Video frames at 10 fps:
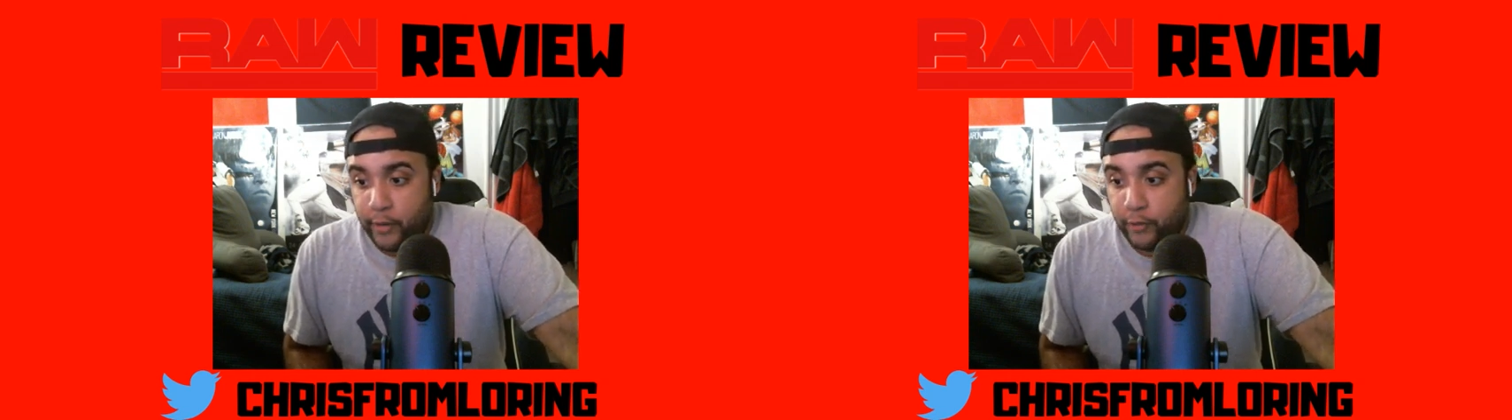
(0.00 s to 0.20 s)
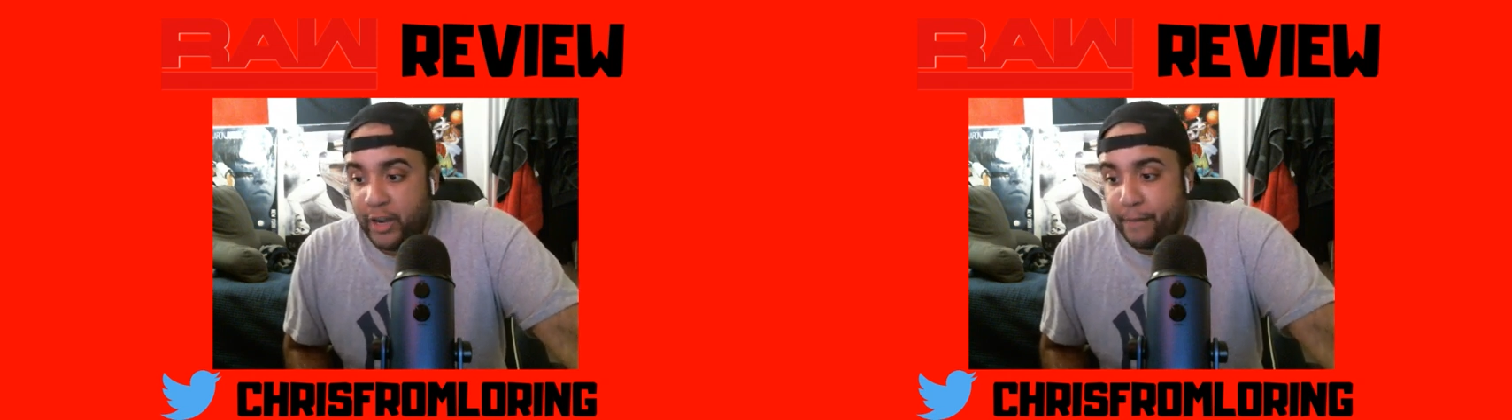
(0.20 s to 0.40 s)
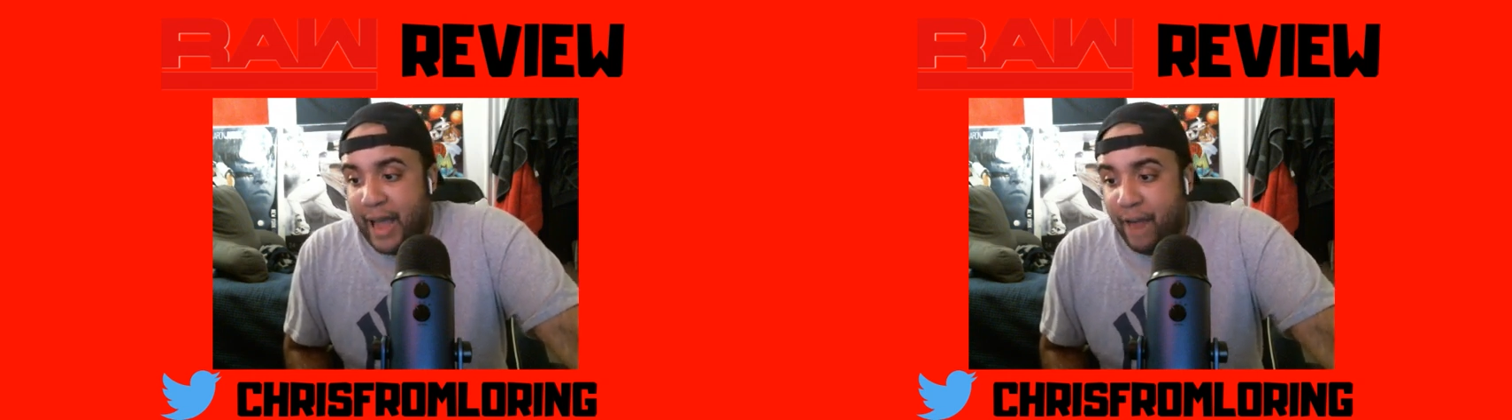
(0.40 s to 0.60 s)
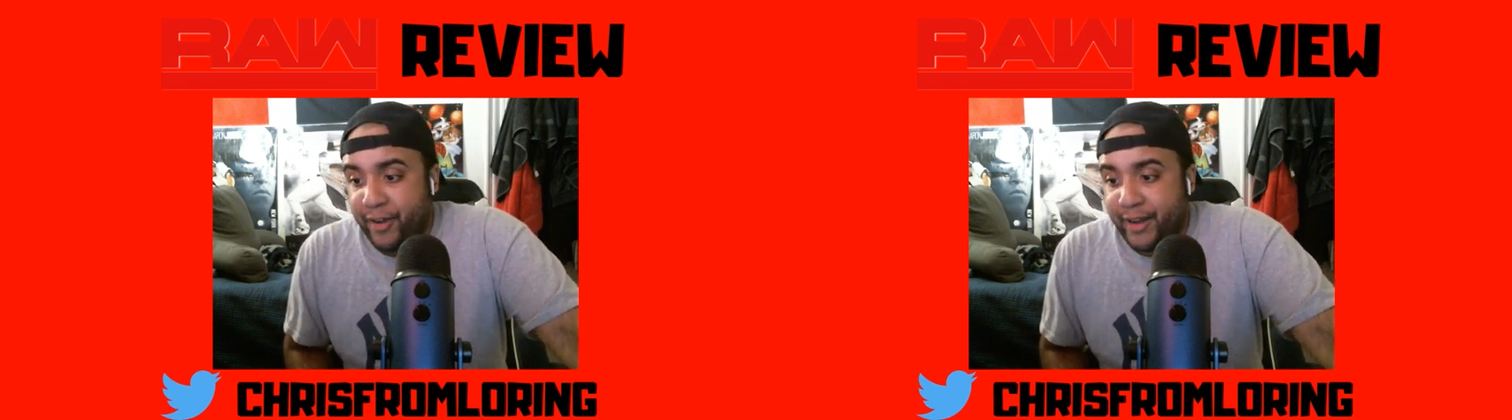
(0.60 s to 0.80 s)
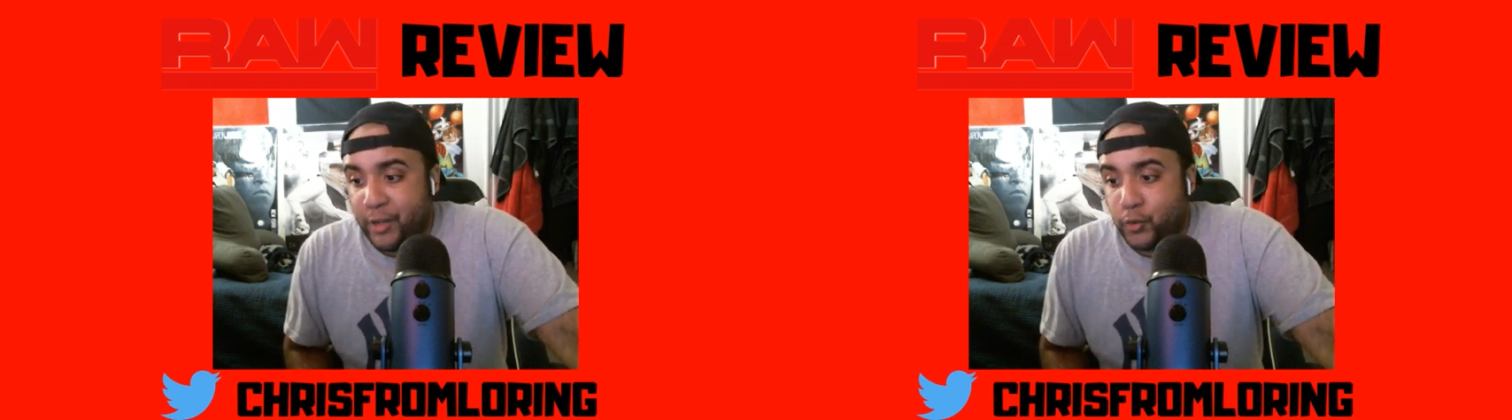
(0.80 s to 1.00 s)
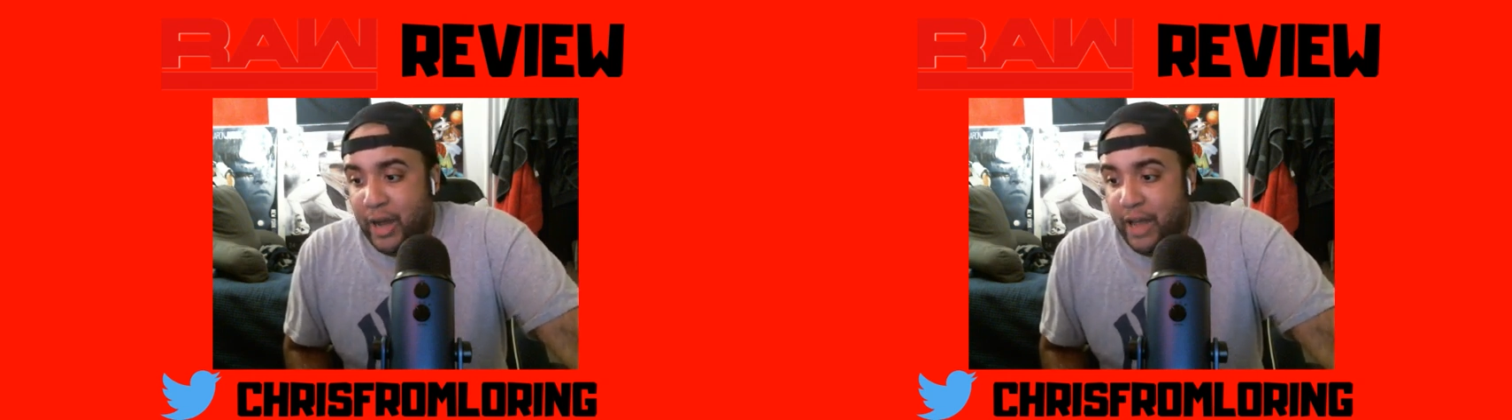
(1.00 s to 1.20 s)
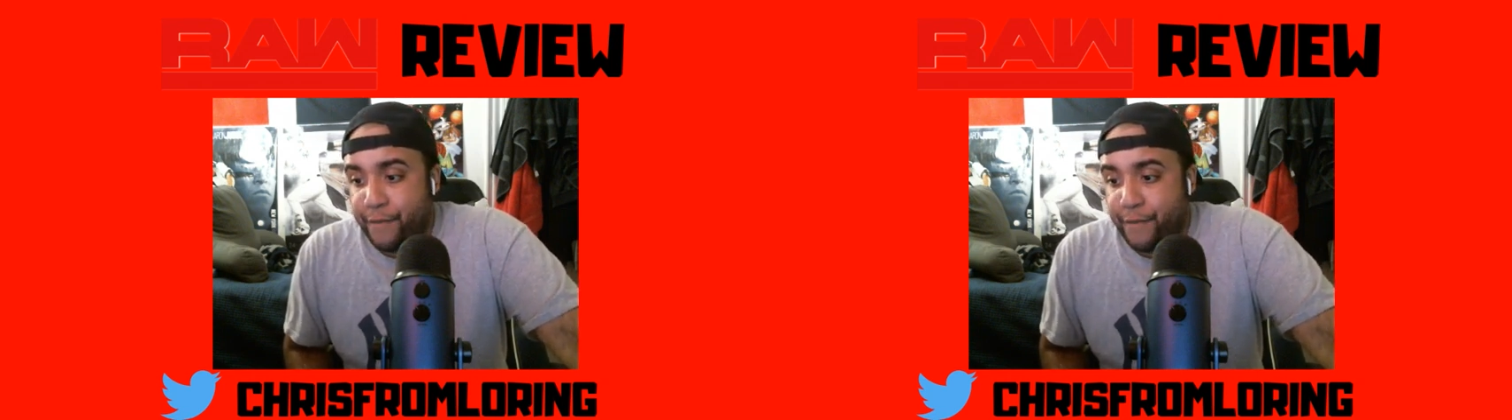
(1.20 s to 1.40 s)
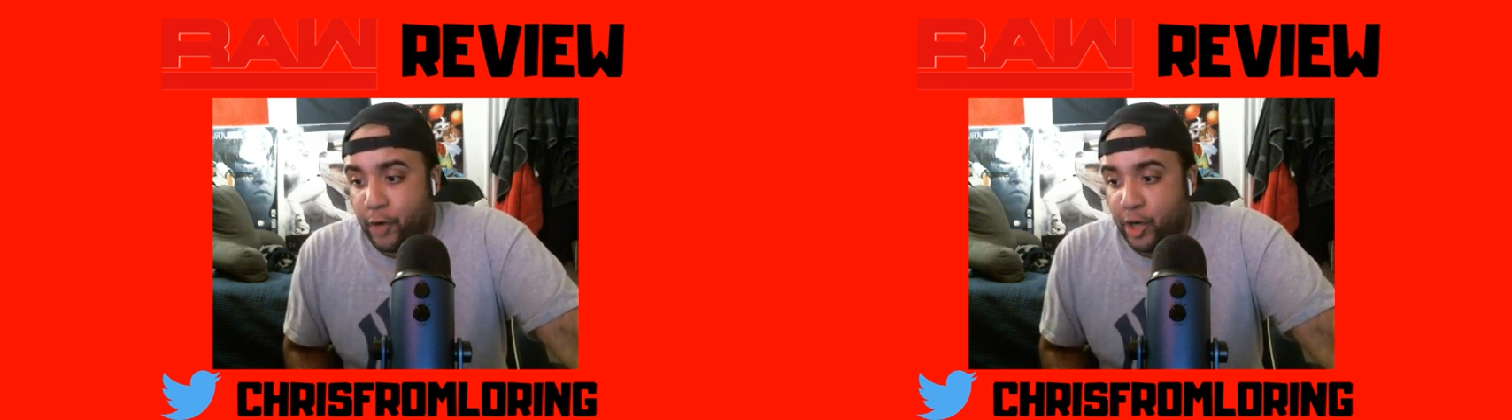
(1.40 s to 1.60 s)
Drake Maverick and his
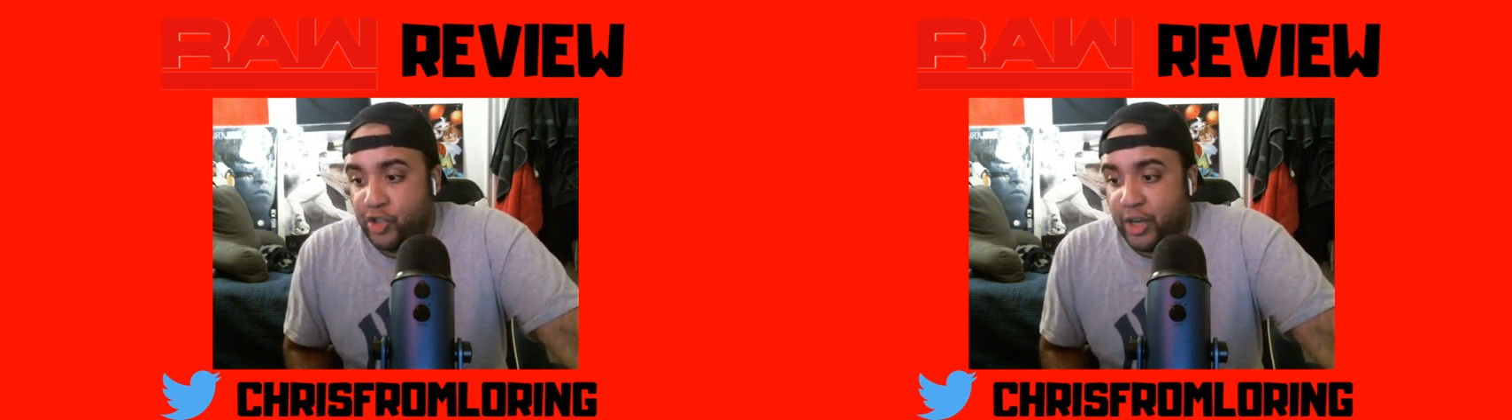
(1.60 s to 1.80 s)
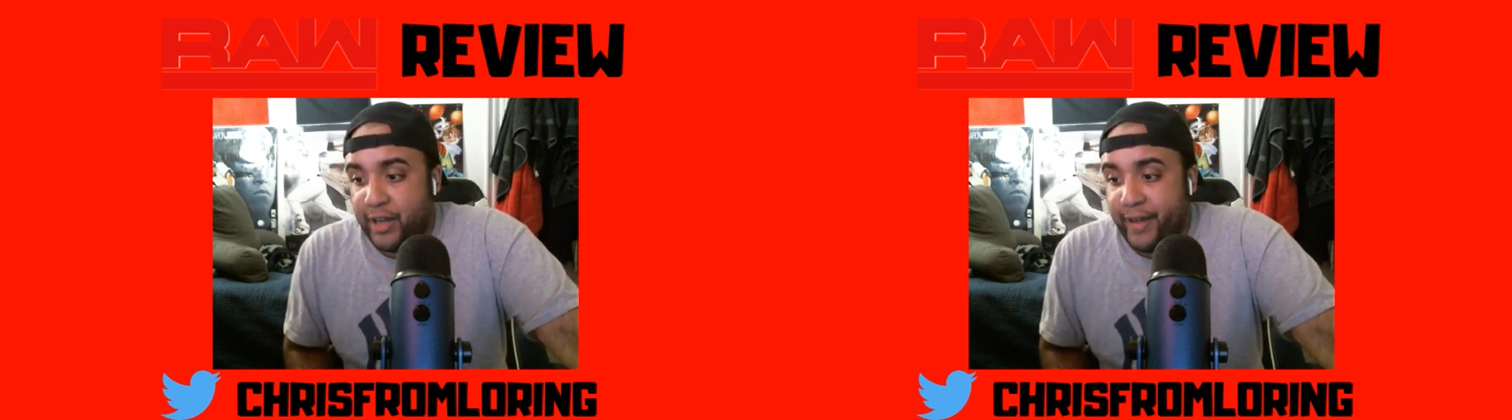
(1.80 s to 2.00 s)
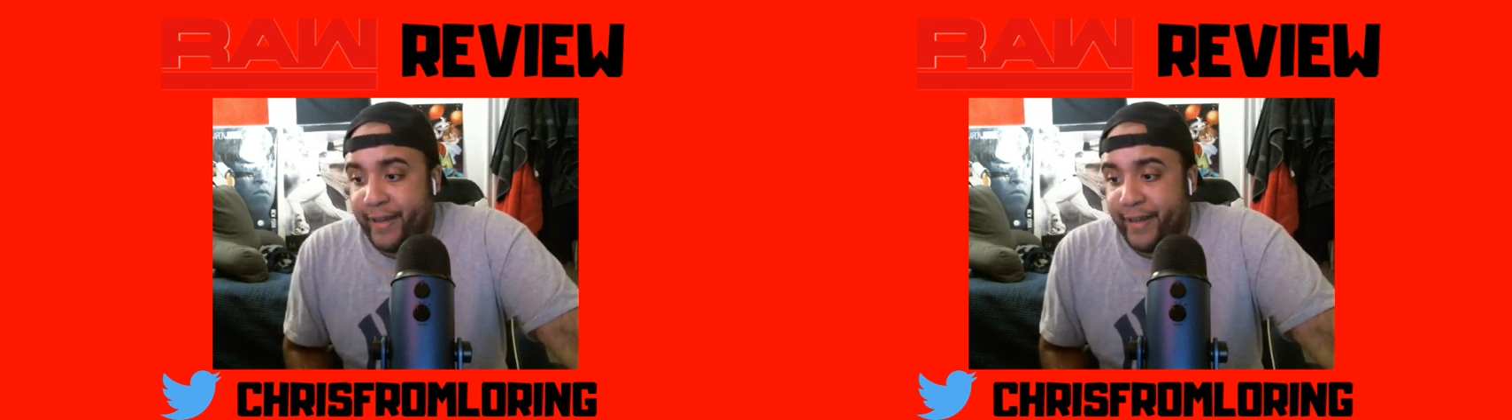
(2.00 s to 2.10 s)
wife are checking